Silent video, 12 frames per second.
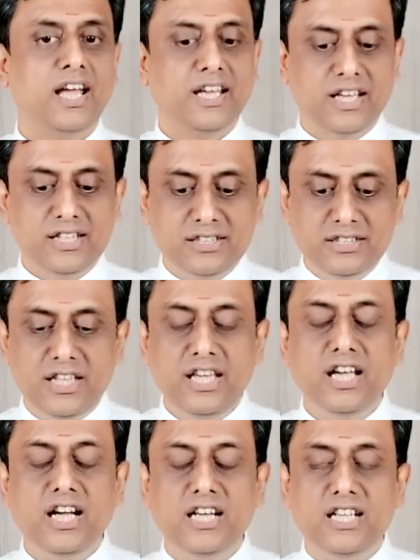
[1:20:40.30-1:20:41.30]
I can
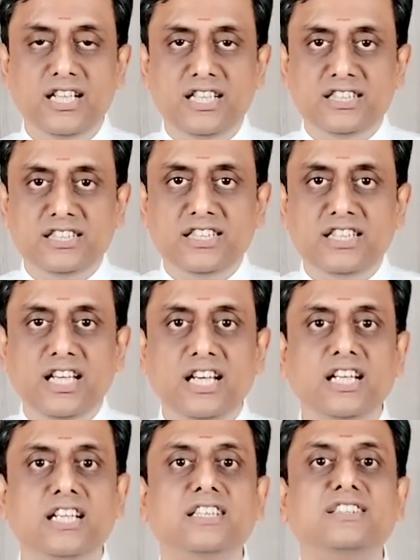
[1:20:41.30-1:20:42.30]
see a
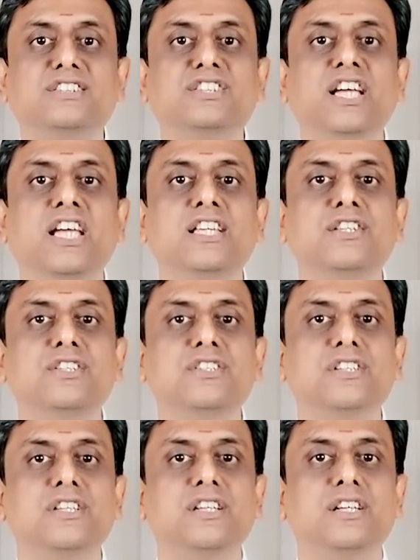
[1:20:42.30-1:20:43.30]
distinct
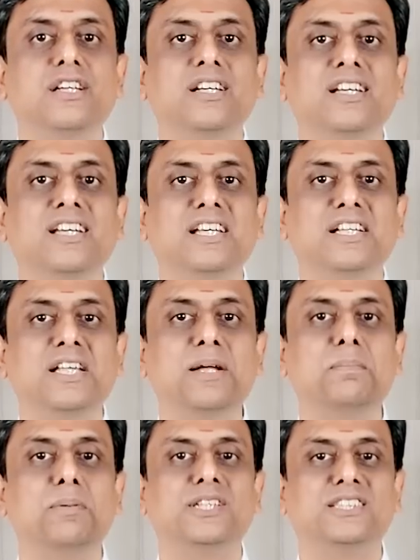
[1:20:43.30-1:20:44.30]
change in
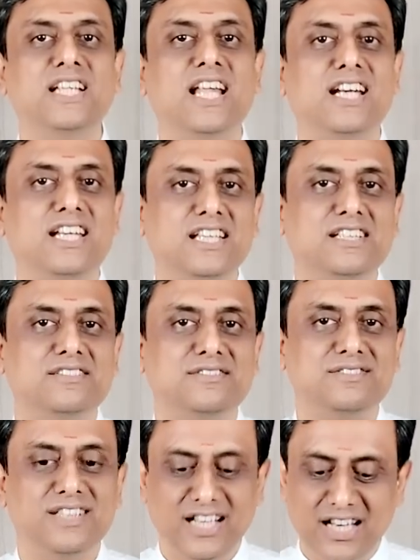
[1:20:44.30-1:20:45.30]
their personality.
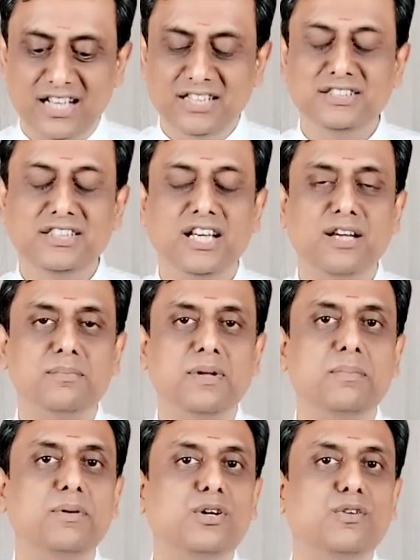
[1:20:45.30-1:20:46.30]
That energy I
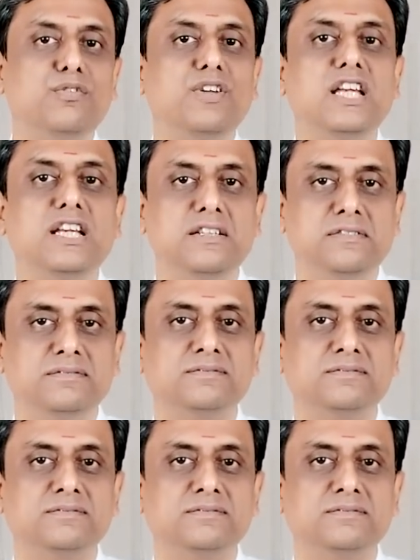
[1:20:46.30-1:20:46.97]
am able to feel.